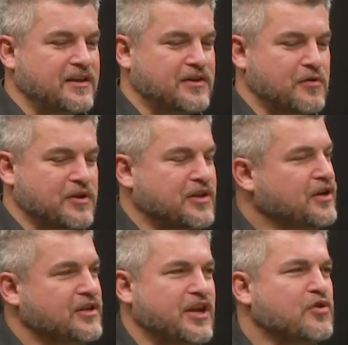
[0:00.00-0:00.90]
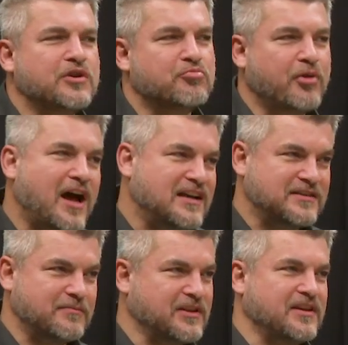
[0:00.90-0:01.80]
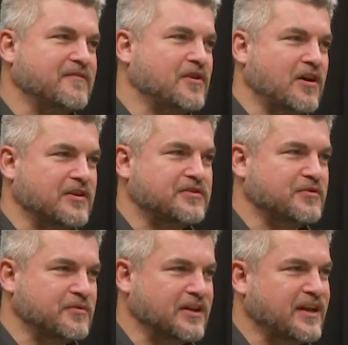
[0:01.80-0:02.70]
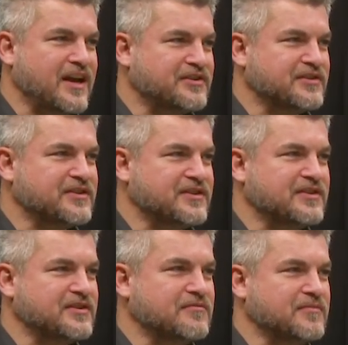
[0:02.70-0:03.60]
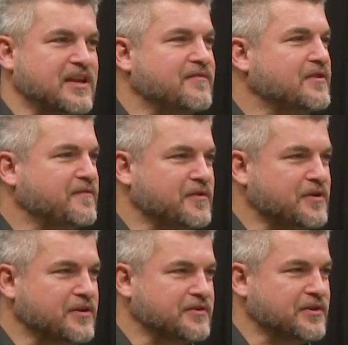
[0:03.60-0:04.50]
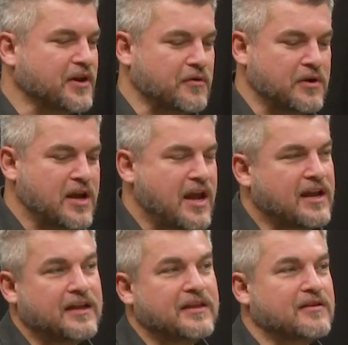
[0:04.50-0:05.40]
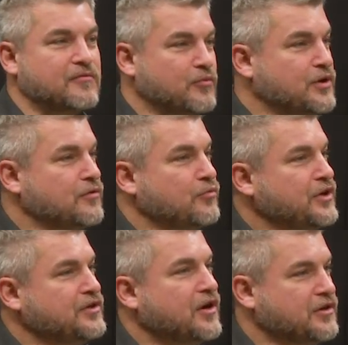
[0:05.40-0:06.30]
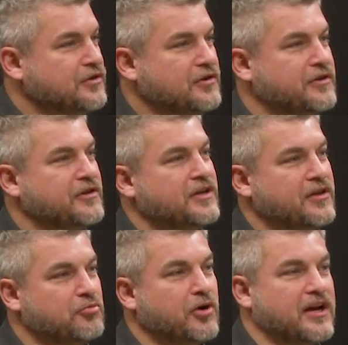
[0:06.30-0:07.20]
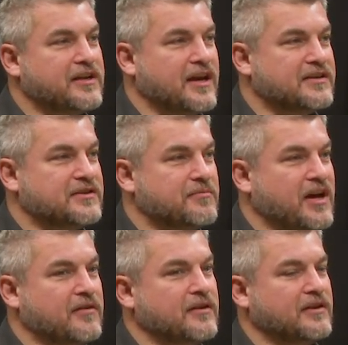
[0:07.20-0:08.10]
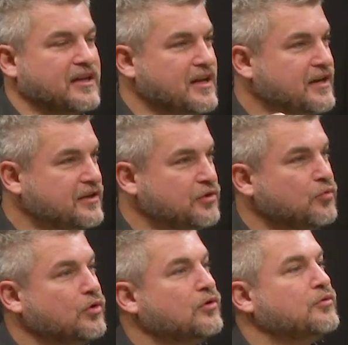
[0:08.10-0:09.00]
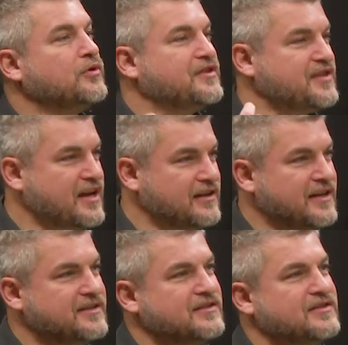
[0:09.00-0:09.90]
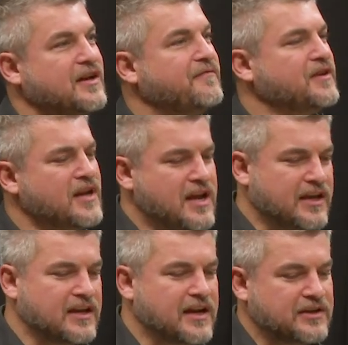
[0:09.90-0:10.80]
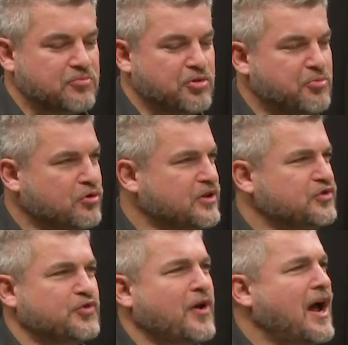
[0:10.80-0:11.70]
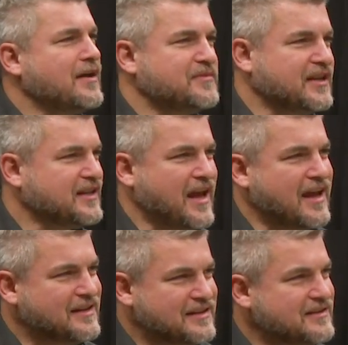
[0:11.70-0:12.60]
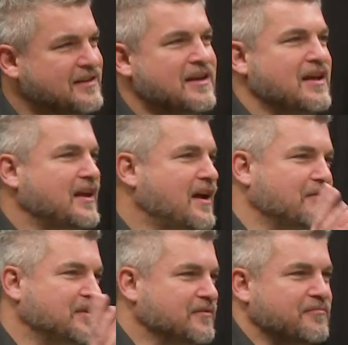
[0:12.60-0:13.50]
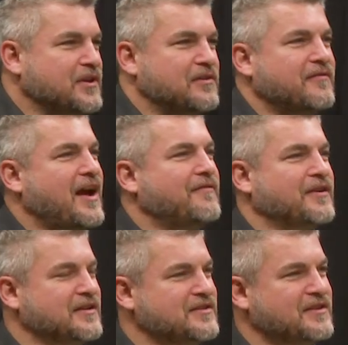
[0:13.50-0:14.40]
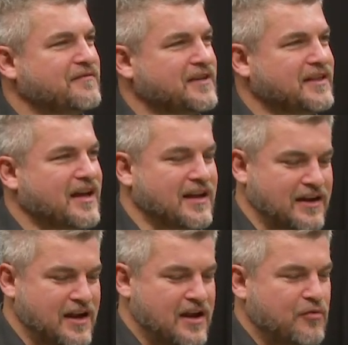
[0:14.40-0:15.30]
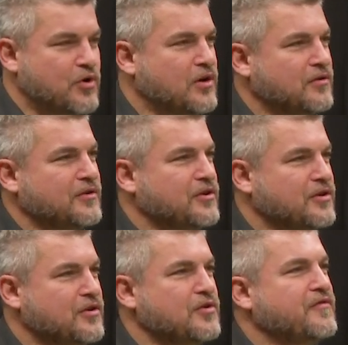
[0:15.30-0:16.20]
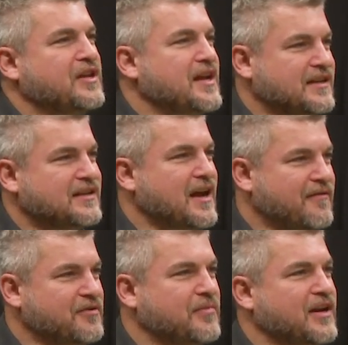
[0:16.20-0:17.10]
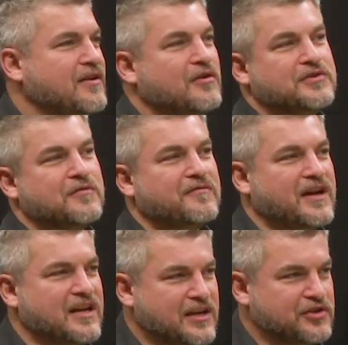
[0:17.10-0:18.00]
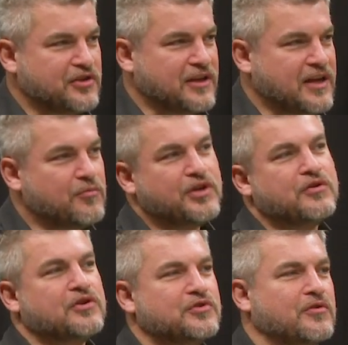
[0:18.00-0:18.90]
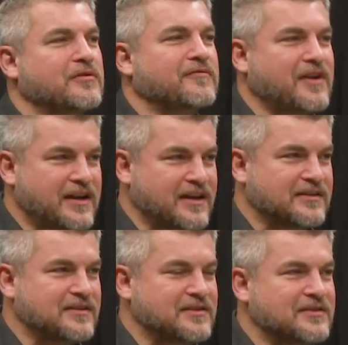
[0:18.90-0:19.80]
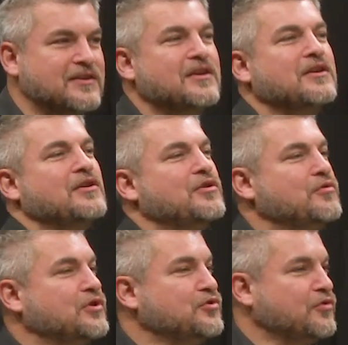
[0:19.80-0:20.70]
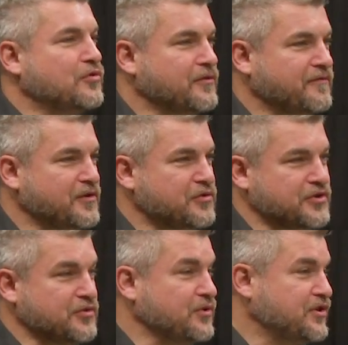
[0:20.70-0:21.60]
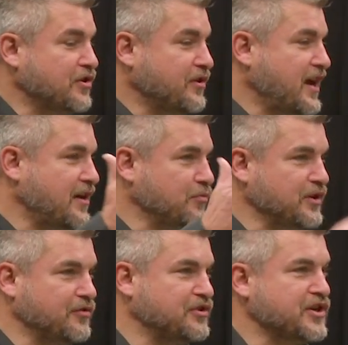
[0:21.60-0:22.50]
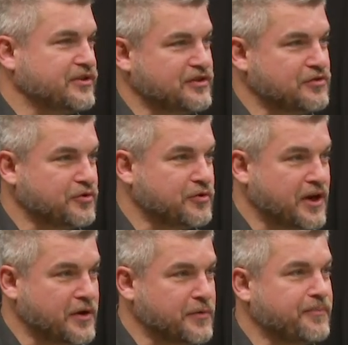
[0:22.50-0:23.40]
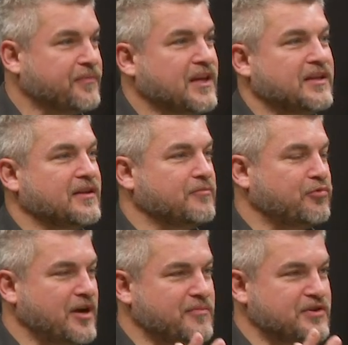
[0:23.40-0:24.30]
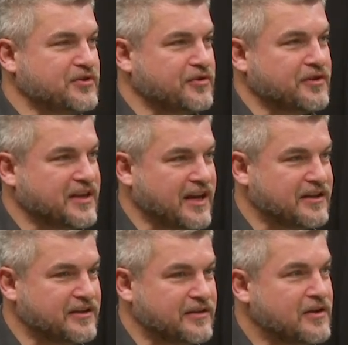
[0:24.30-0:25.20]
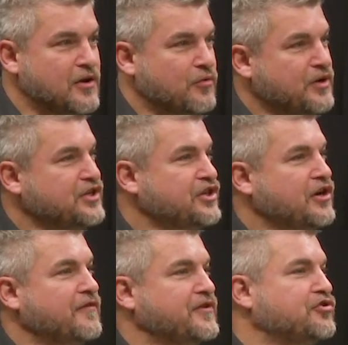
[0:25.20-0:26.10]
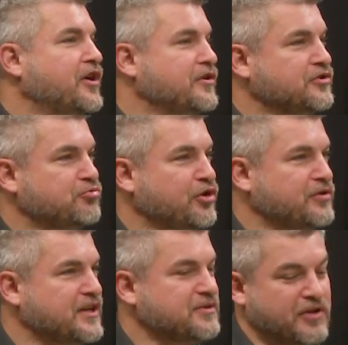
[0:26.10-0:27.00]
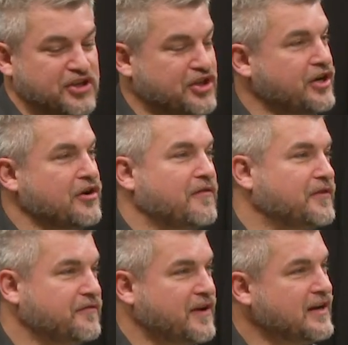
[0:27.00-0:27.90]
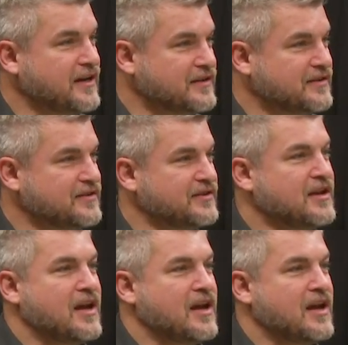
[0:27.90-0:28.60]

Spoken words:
So they couldn't possibly have gone to a cashless system even a few years ago. And I think when we talked earlier in another podcast about connecting the world with satellites and stuff and connecting people in tribes like the Andes and out in the middle of Africa and stuff like that, well, you connected everybody also financially. And when you control their finances, you control their futures. We saw that with Justin Trudeau, the prime minister in Canada, when he shut off the truckers' protest by shutting off their finances.